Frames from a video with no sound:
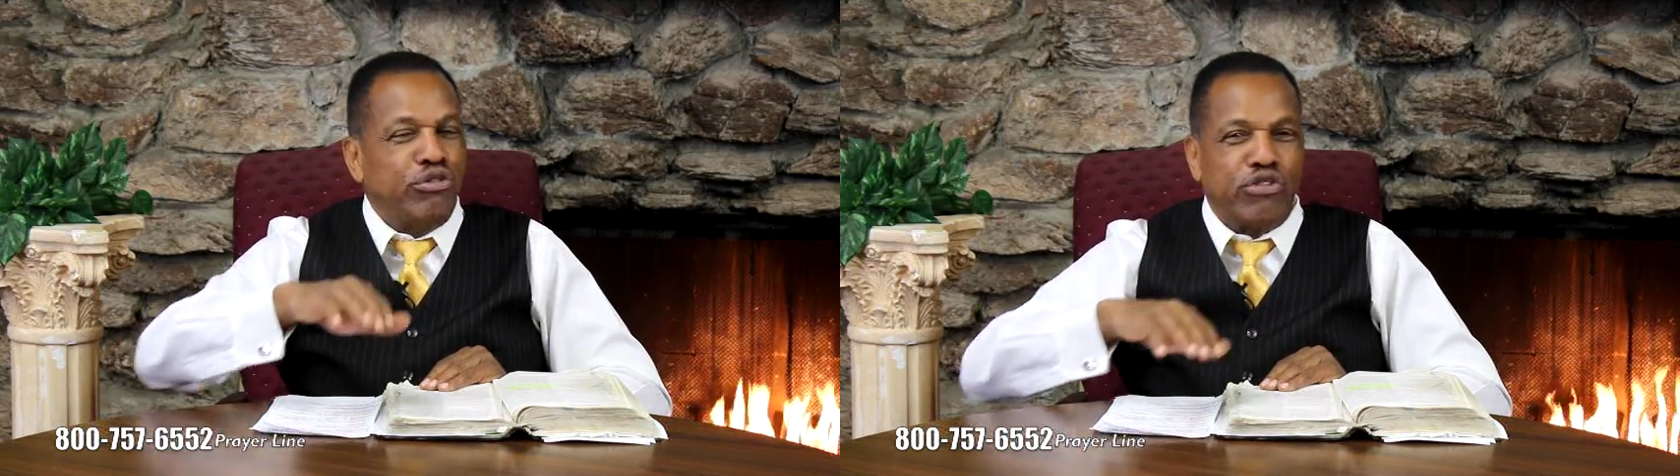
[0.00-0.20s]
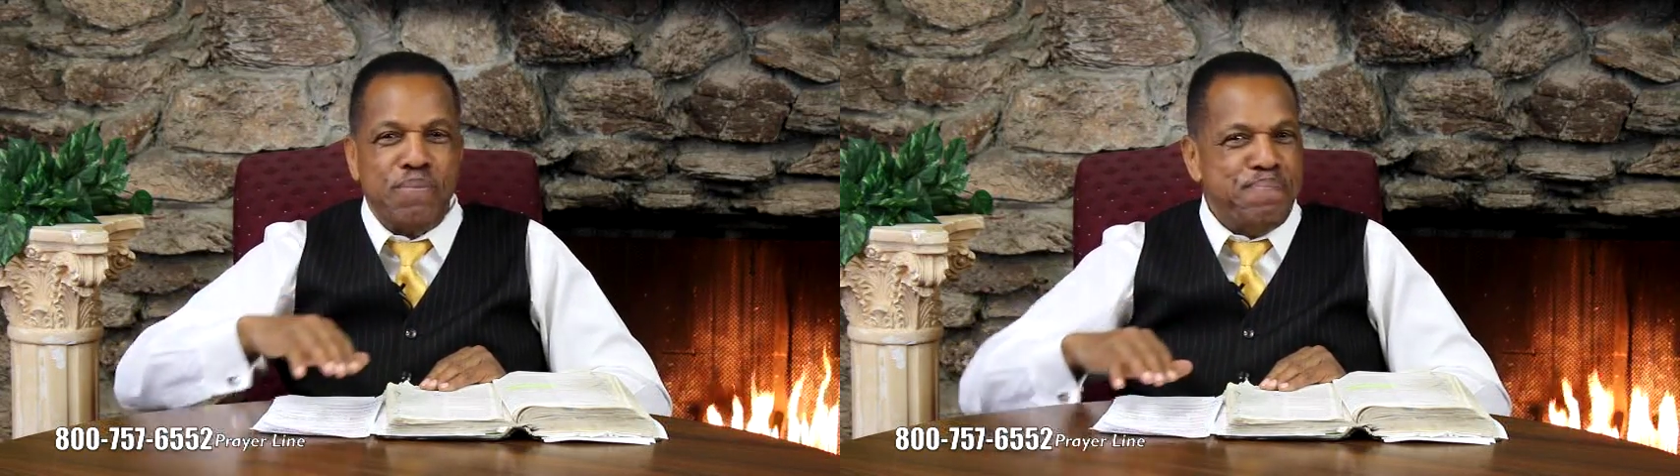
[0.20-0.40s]

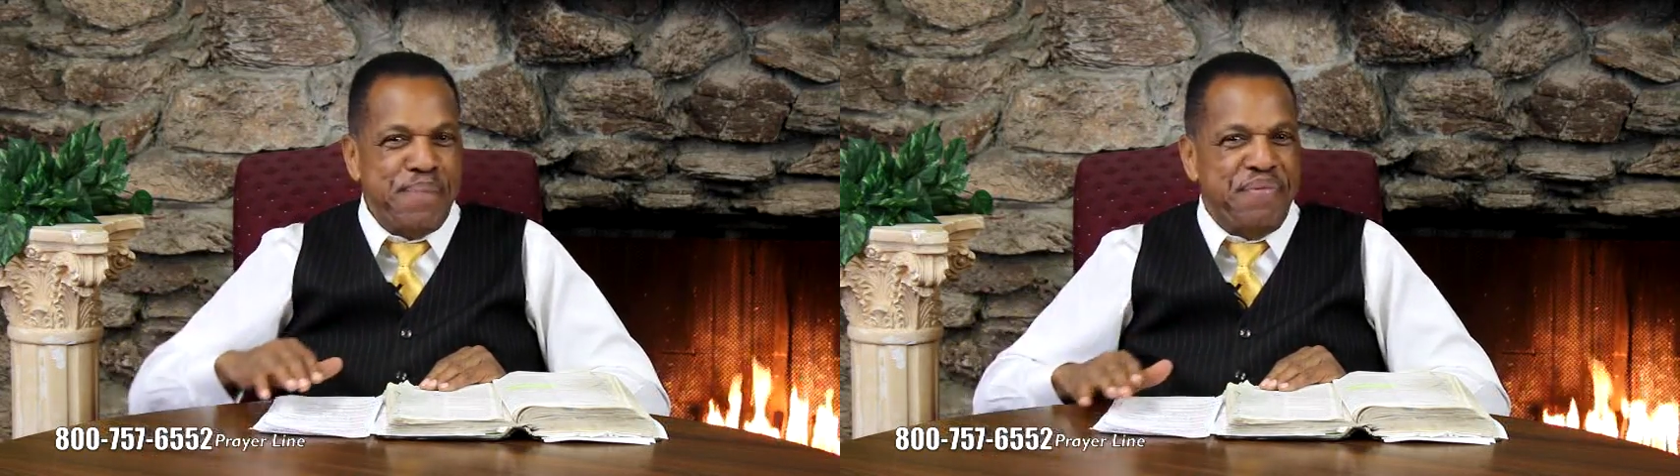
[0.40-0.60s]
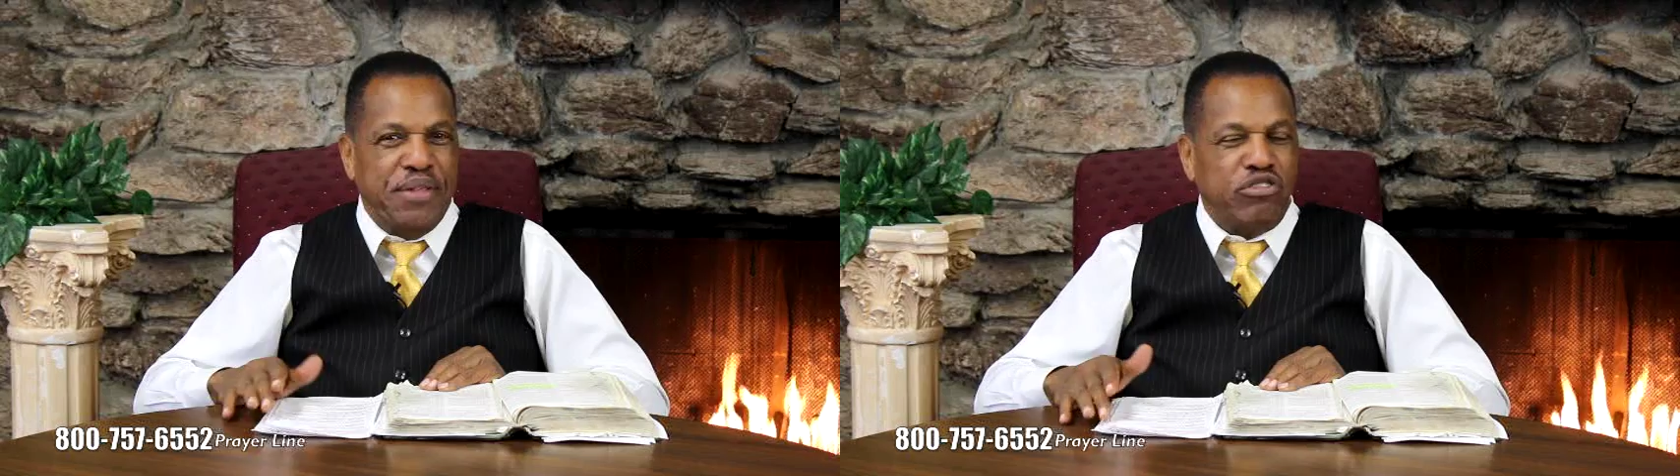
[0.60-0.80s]

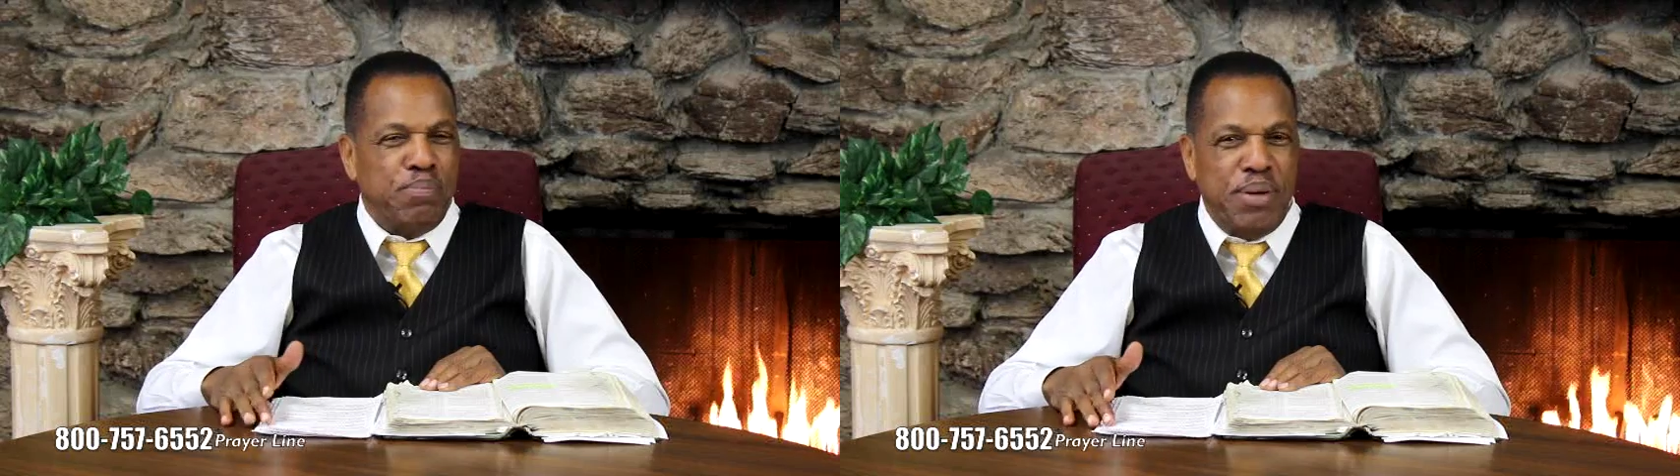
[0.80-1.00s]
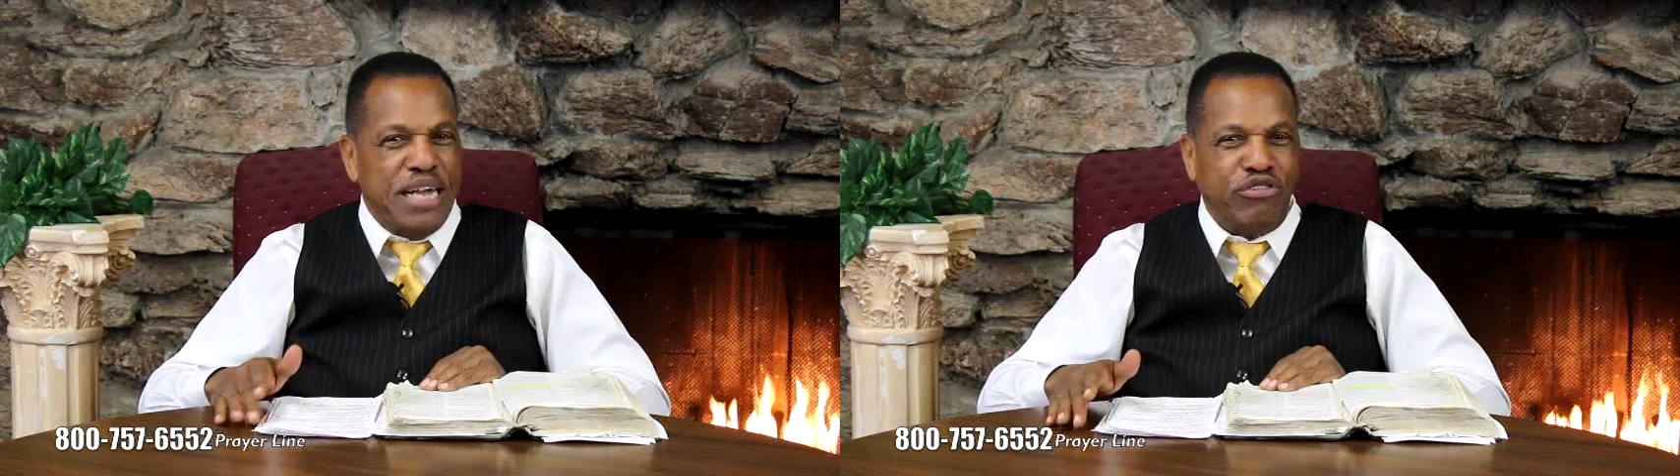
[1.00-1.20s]
tremendous
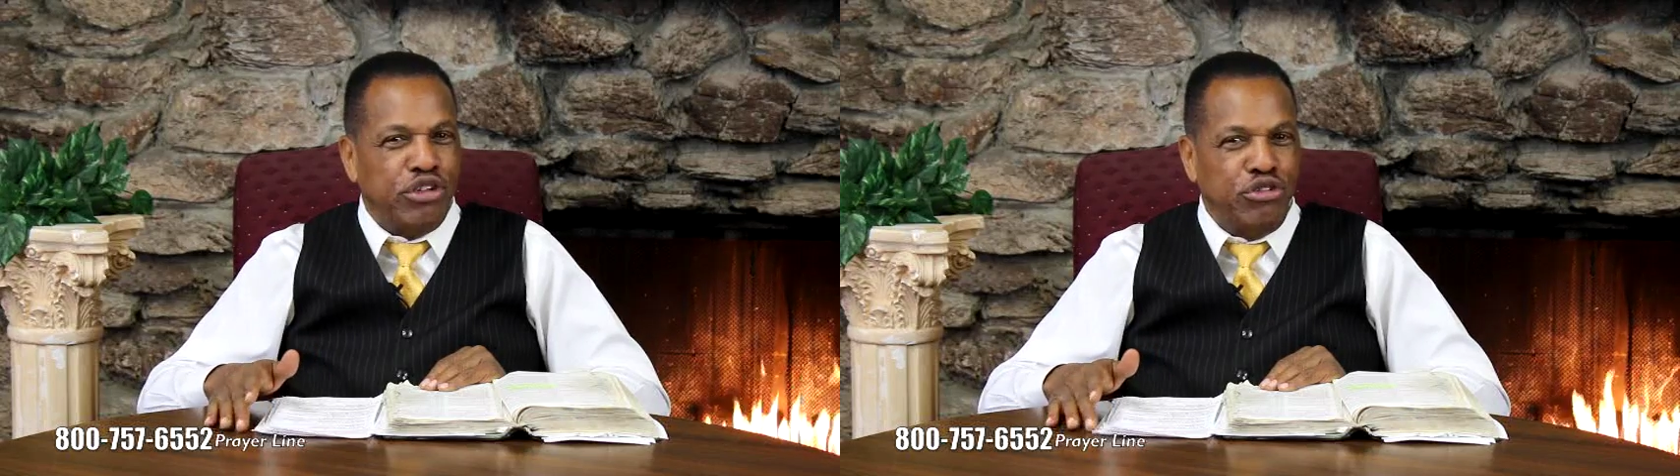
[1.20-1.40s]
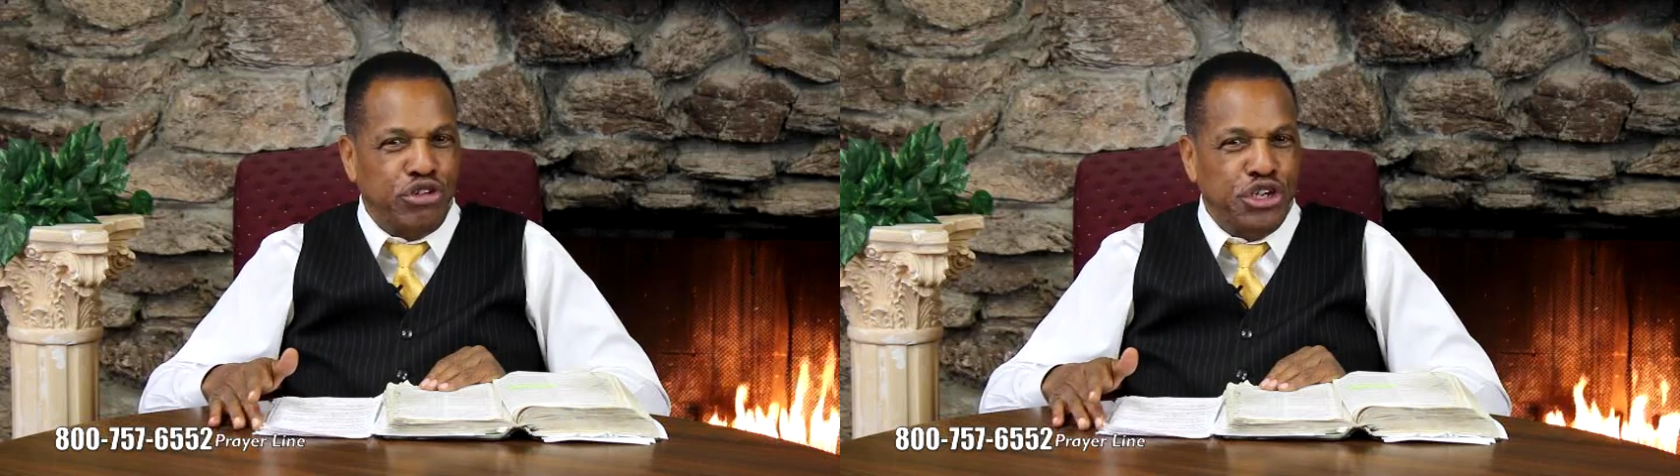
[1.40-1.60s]

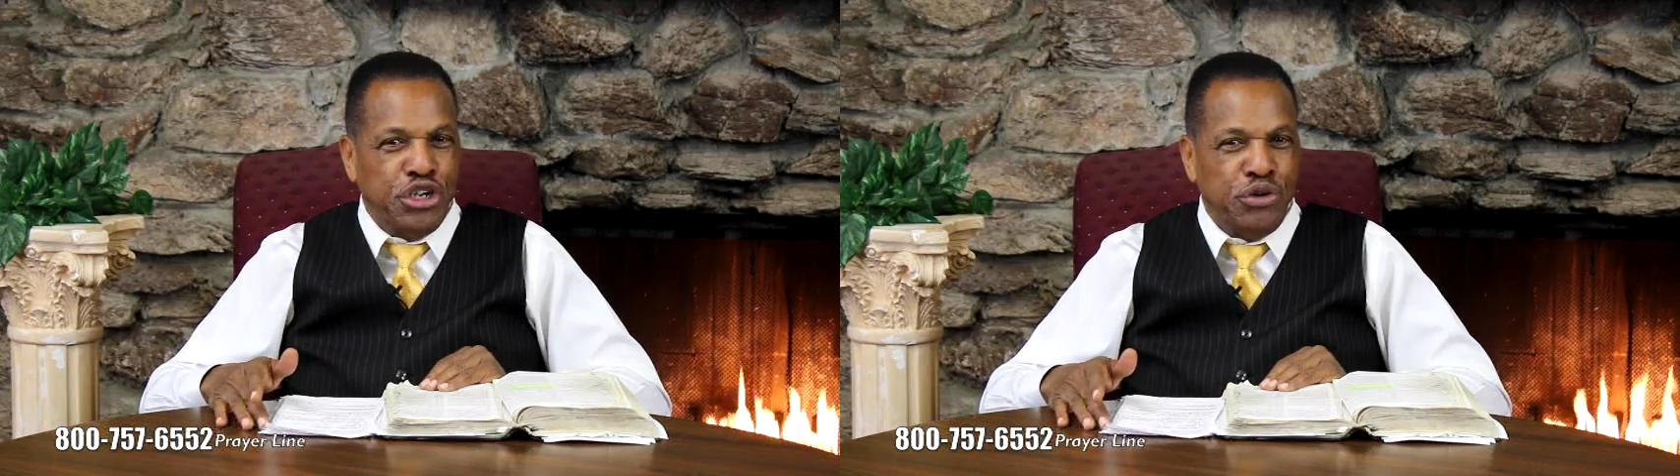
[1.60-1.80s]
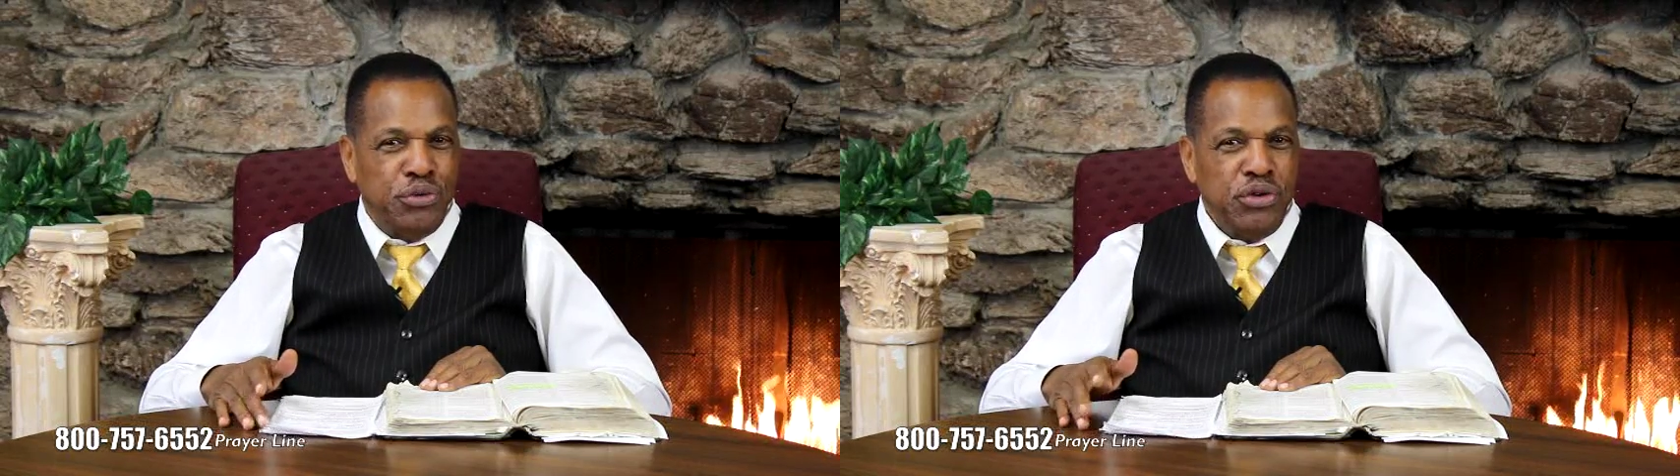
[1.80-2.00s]
blessing to
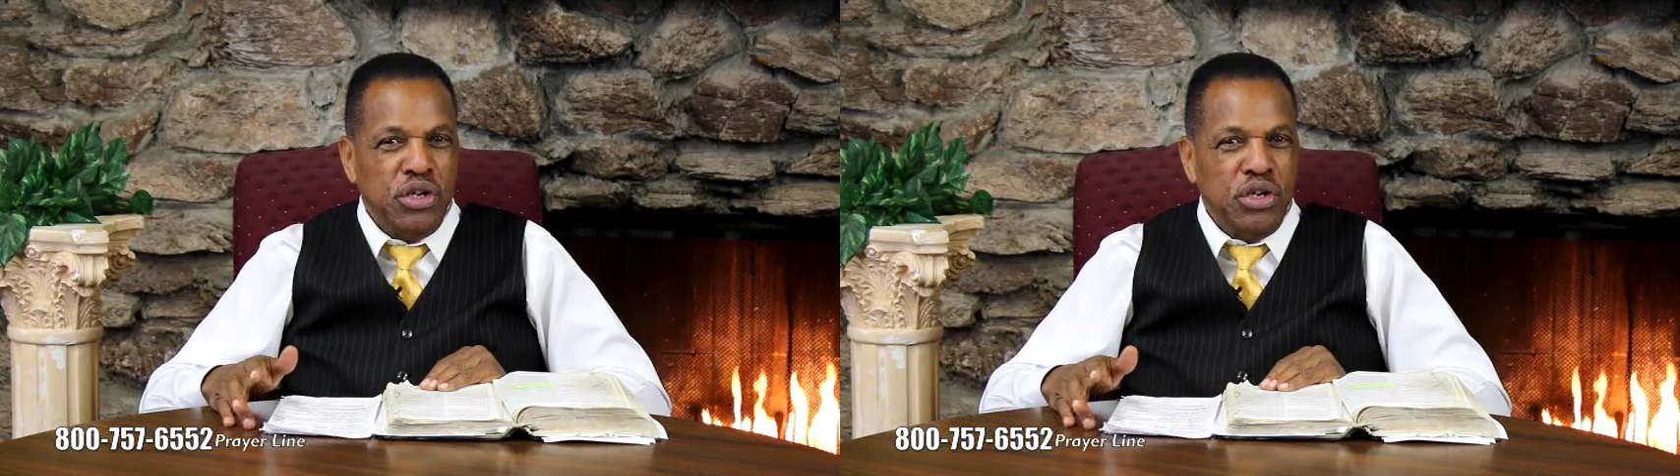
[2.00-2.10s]
you.